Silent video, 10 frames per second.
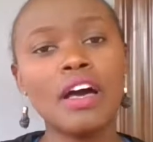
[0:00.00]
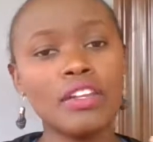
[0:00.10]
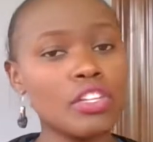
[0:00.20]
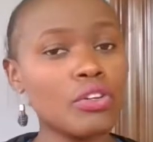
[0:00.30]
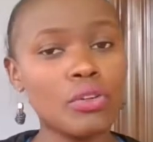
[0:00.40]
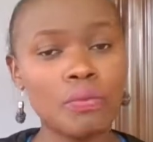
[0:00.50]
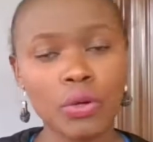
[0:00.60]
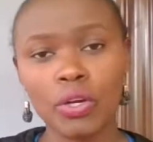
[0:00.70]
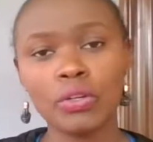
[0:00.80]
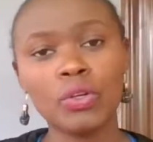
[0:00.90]
new
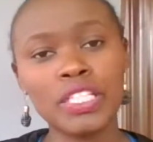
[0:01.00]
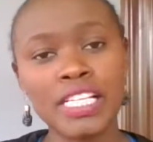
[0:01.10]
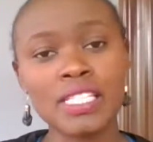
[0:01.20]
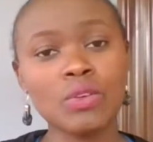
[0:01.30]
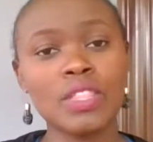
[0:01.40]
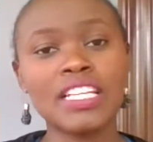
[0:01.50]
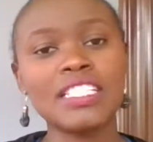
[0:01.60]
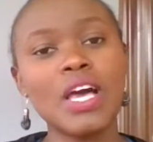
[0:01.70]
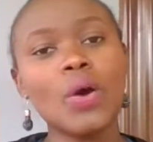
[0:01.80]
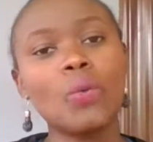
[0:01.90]
Ubricoin holders, so that
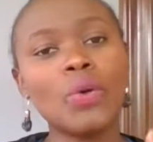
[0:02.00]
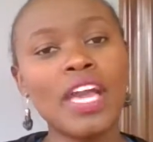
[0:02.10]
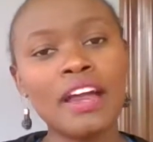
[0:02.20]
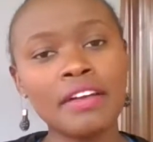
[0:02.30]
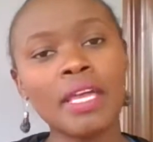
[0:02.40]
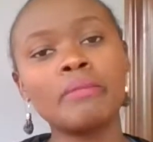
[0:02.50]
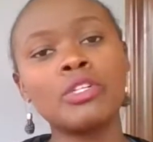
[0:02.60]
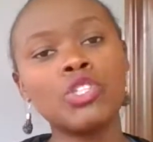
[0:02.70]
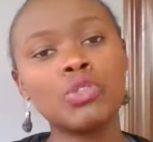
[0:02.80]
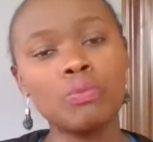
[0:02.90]
we are able
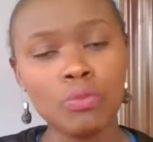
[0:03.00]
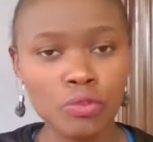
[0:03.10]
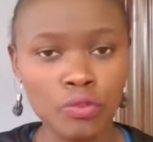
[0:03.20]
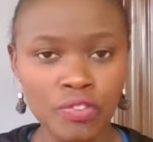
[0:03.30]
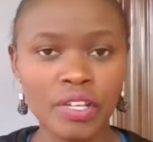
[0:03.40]
to move